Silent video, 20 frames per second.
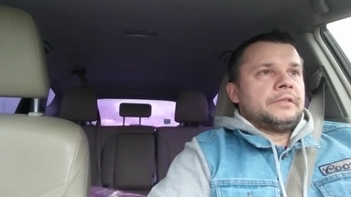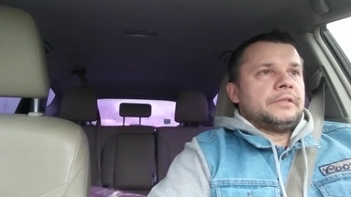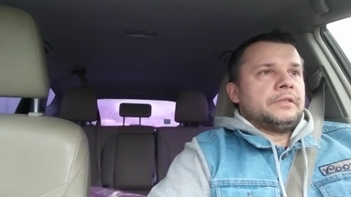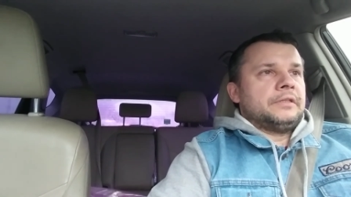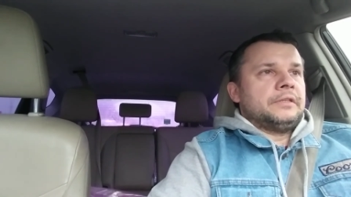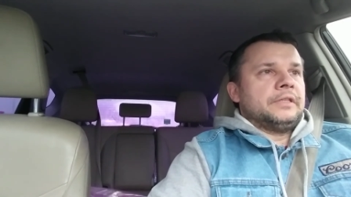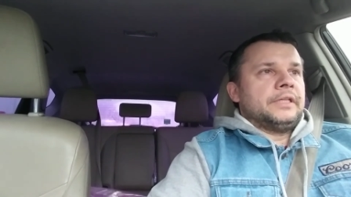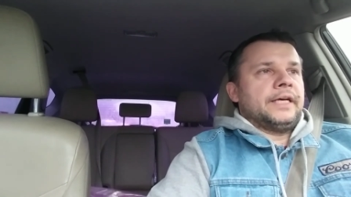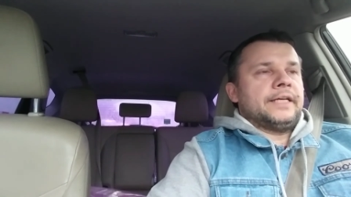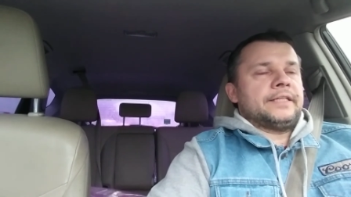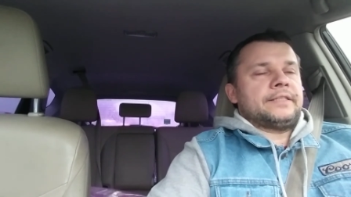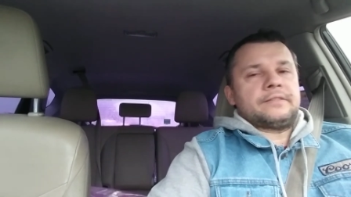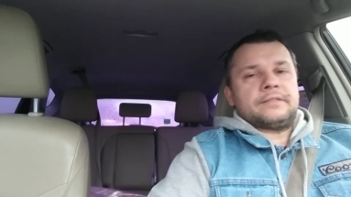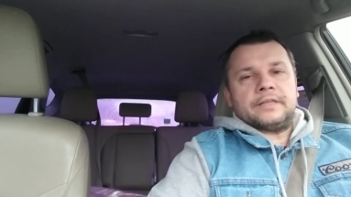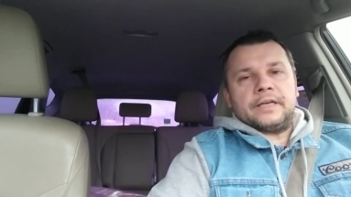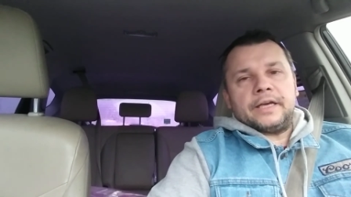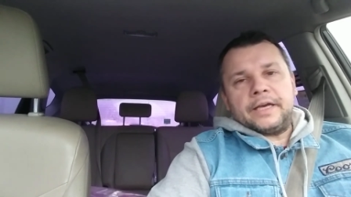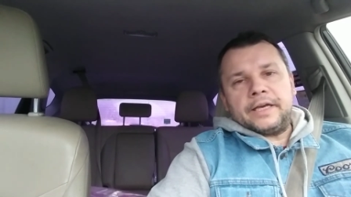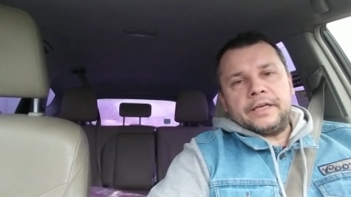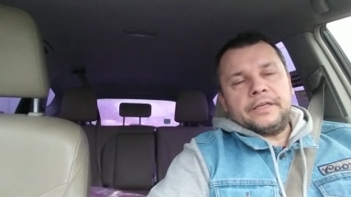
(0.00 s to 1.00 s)
let's
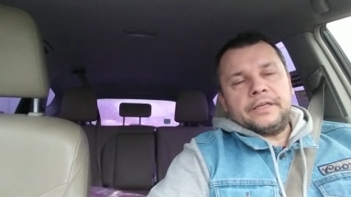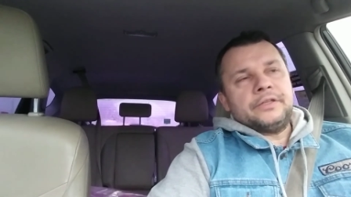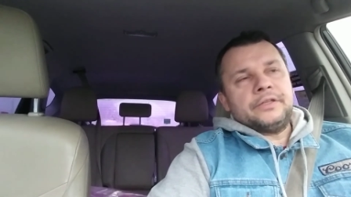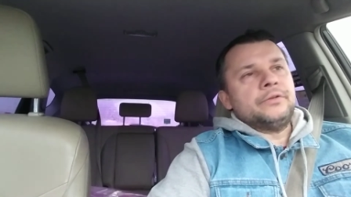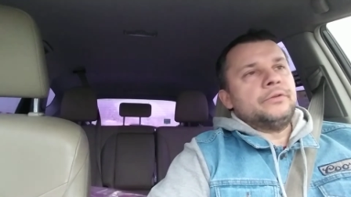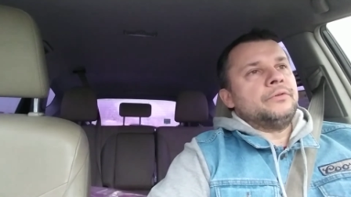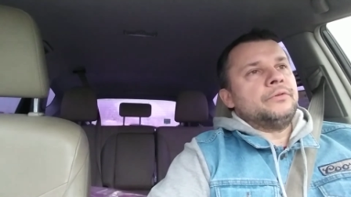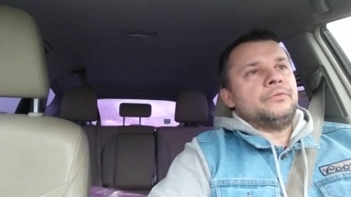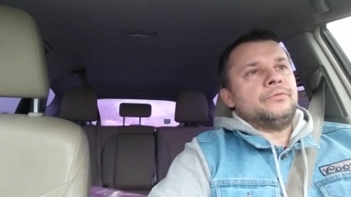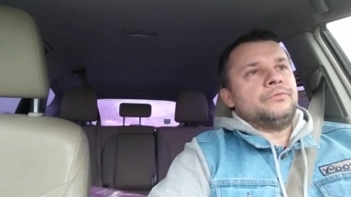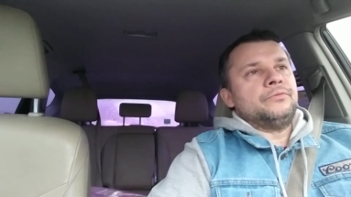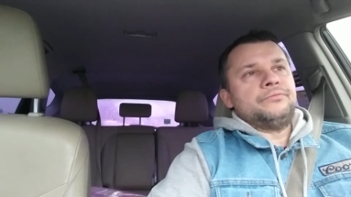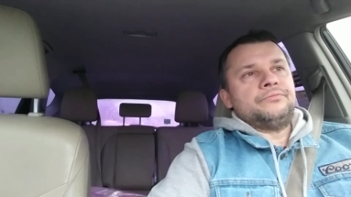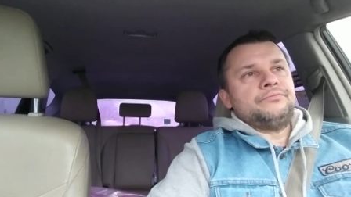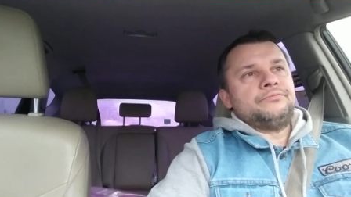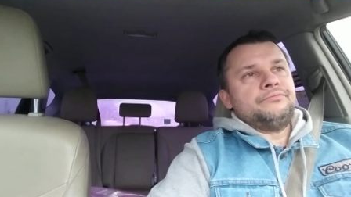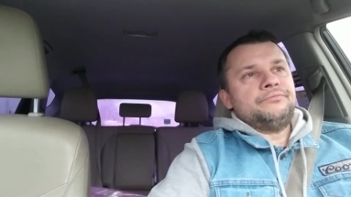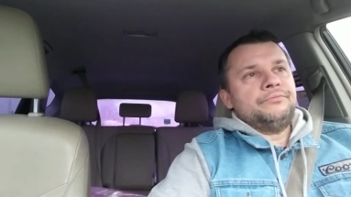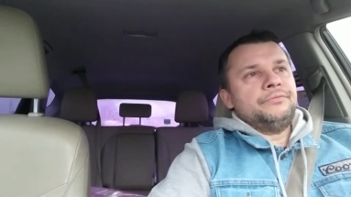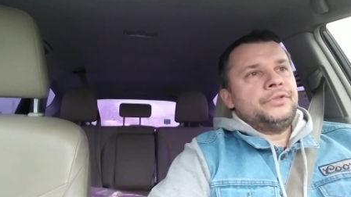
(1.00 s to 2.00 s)
say you
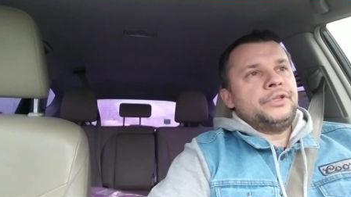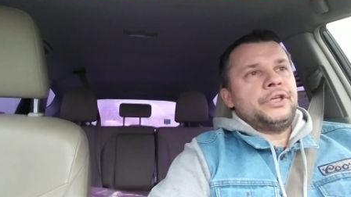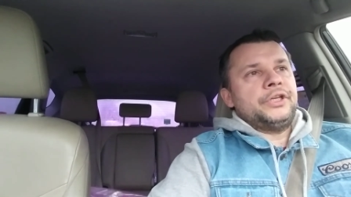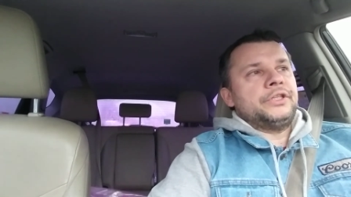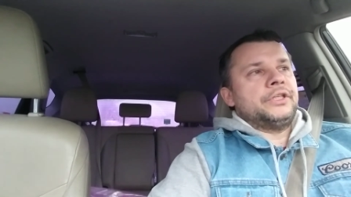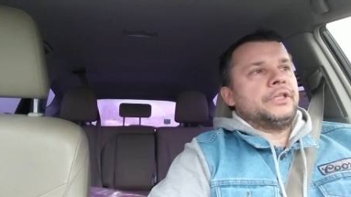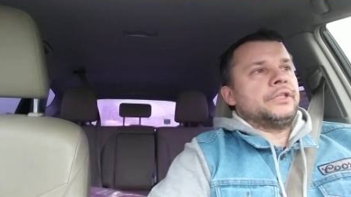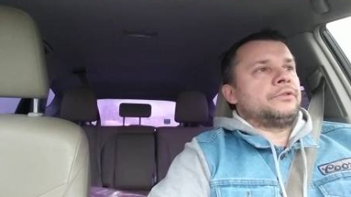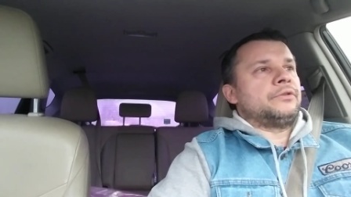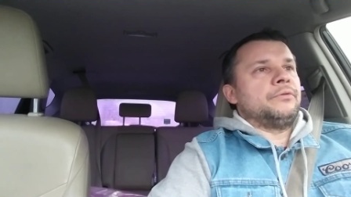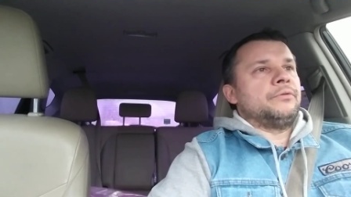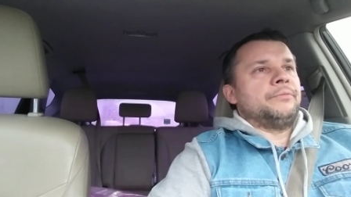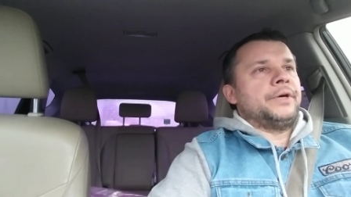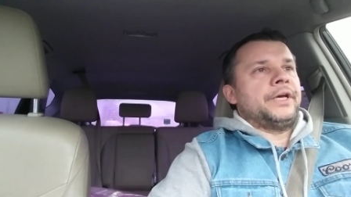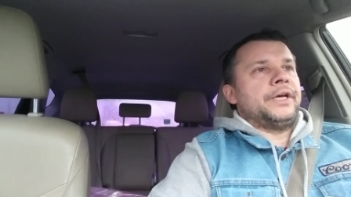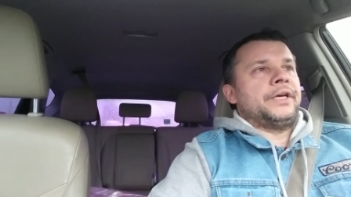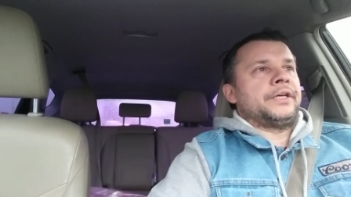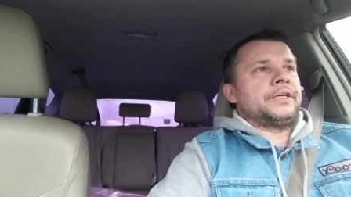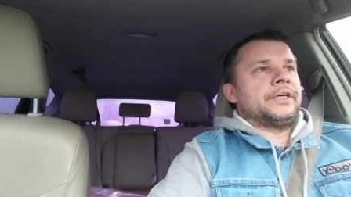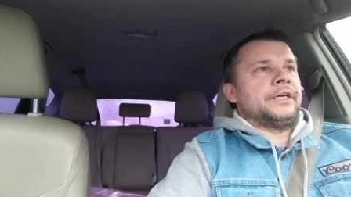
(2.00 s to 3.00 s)
needed to
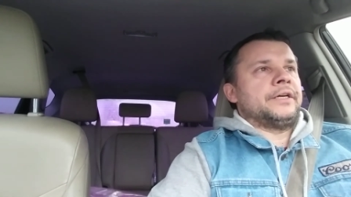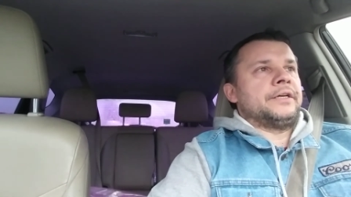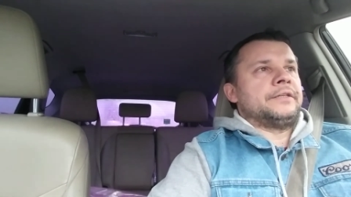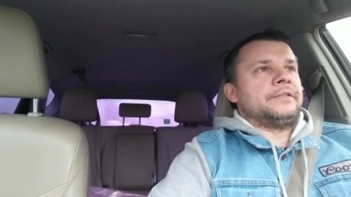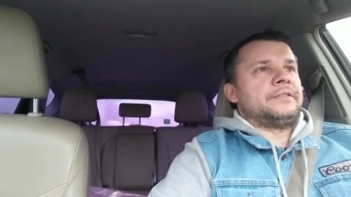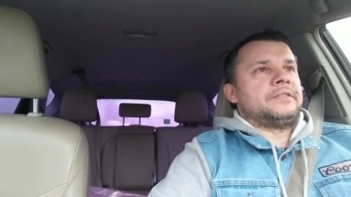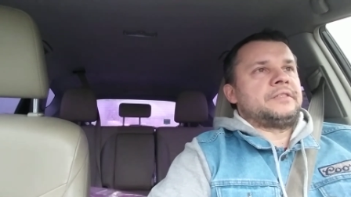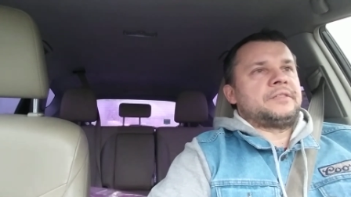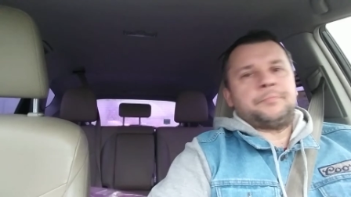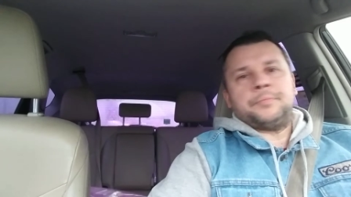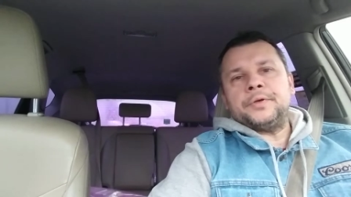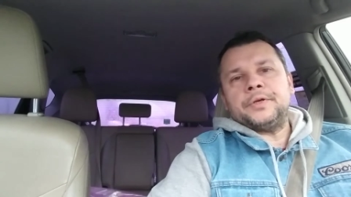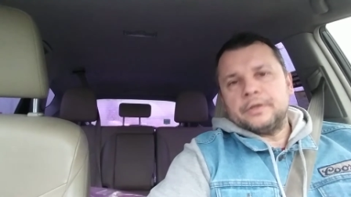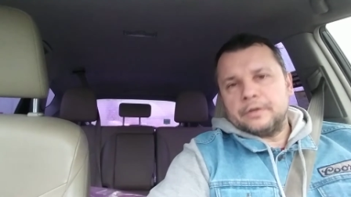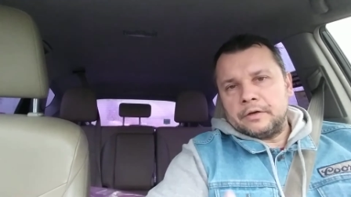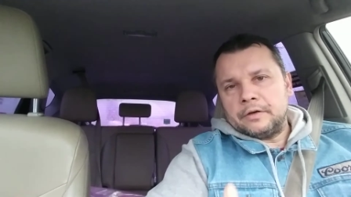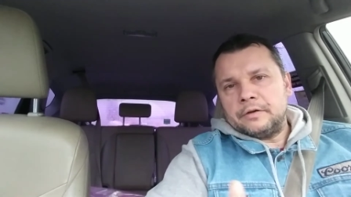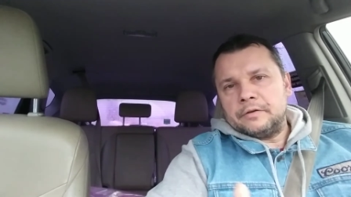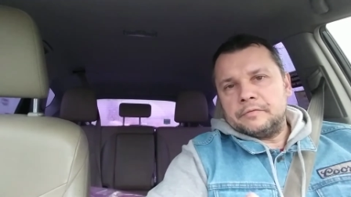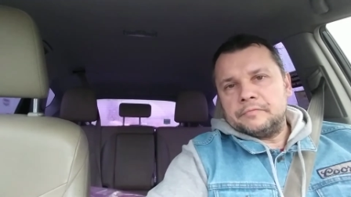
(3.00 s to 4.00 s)
make a
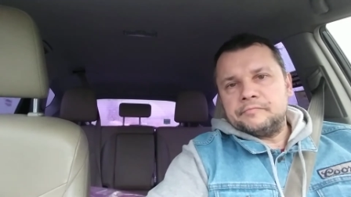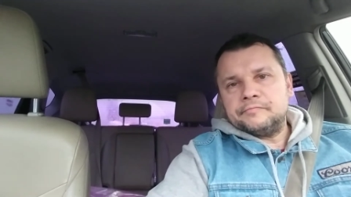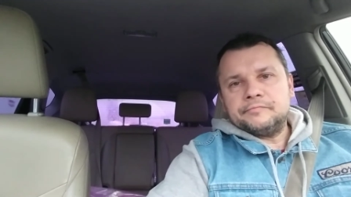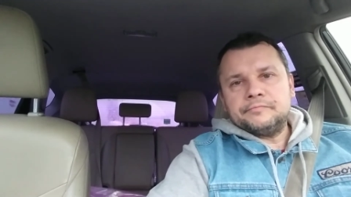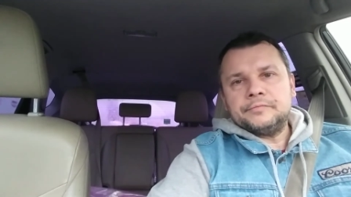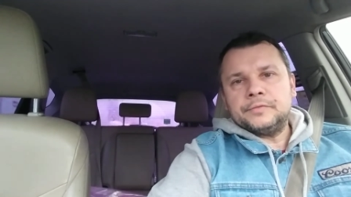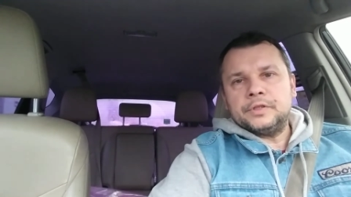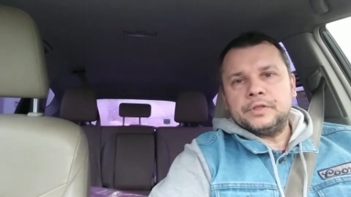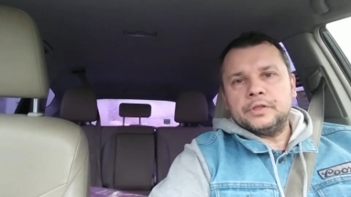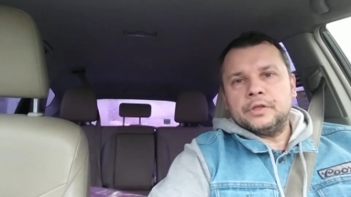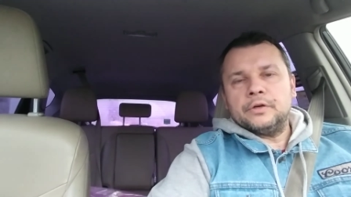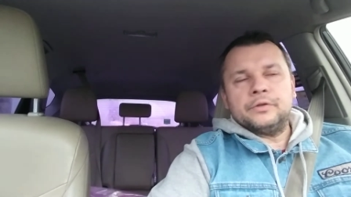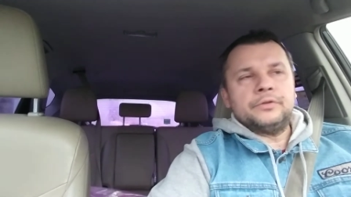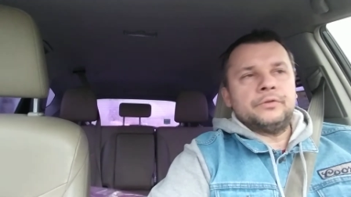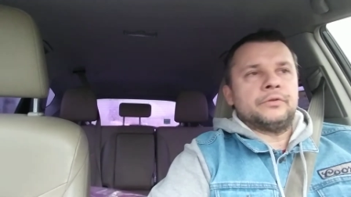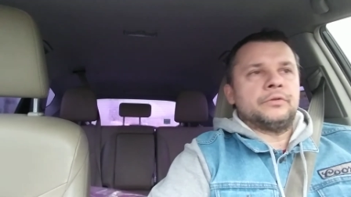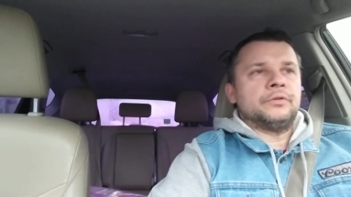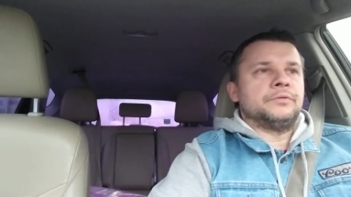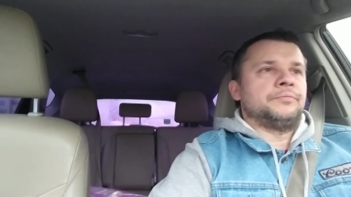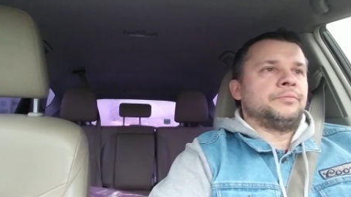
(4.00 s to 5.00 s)
spear you know
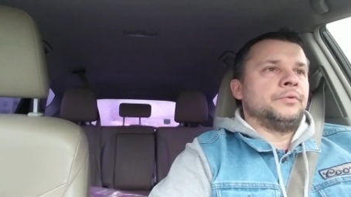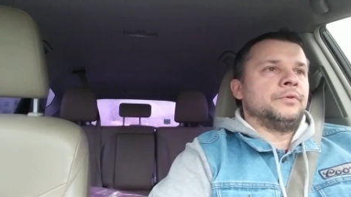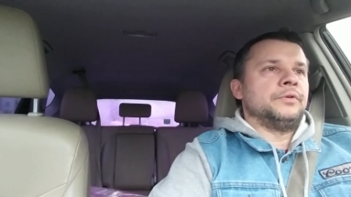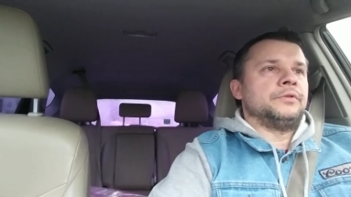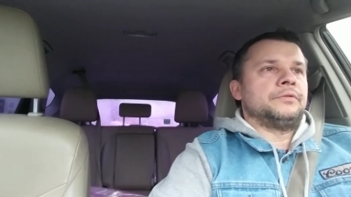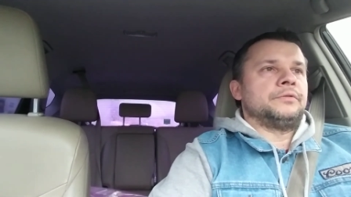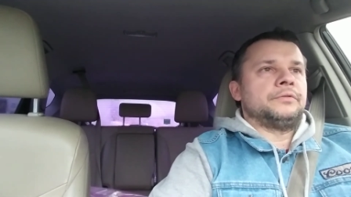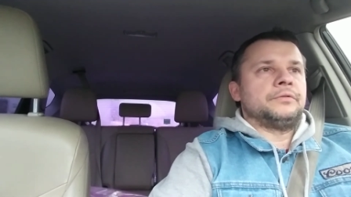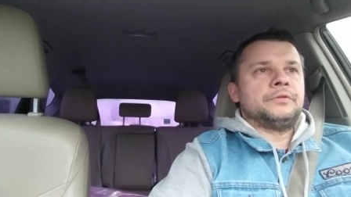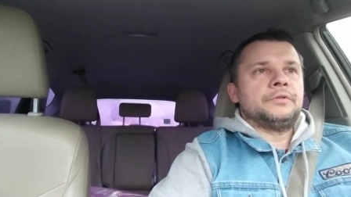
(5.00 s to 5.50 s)
you could put